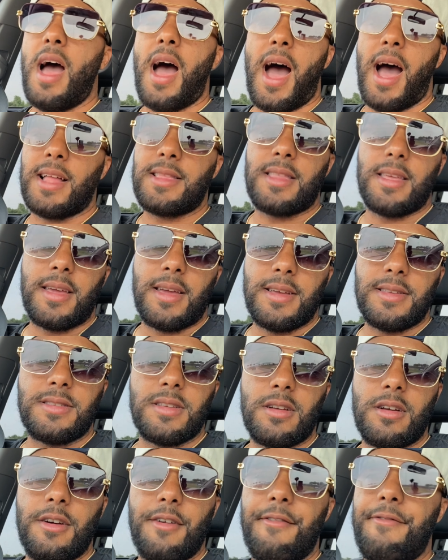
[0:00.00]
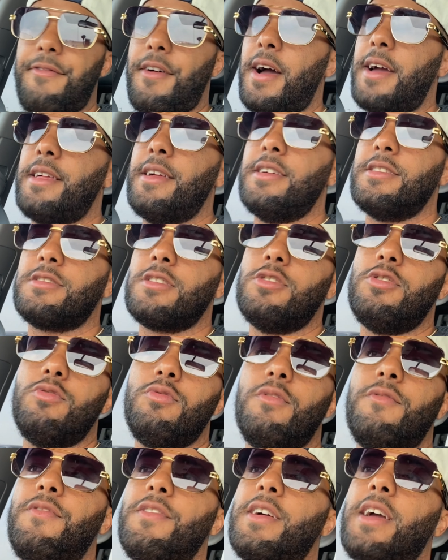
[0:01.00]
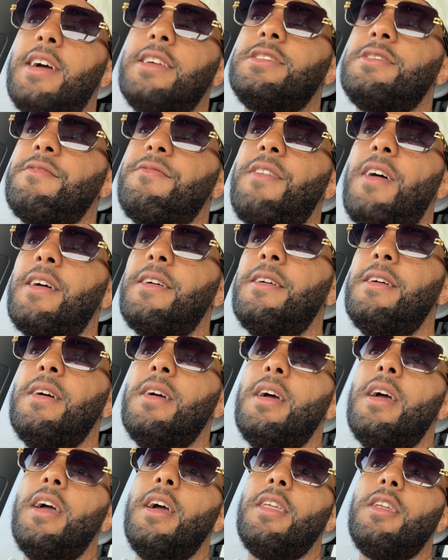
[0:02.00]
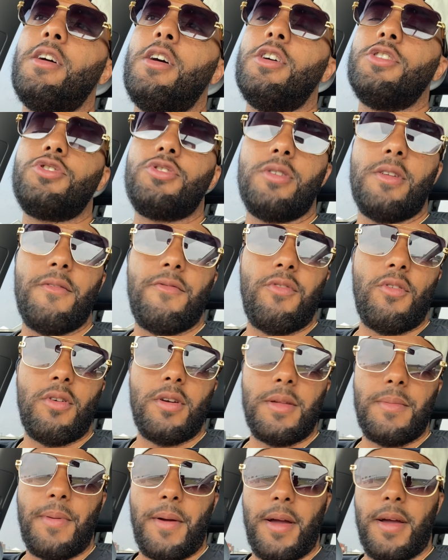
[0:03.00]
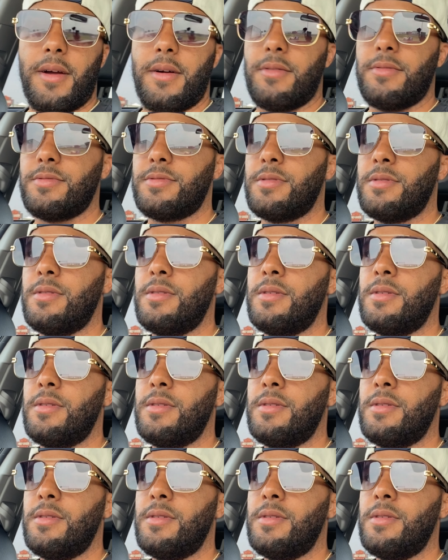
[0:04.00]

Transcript: I think it's a good fight. It's a unification fight at 140 pounds.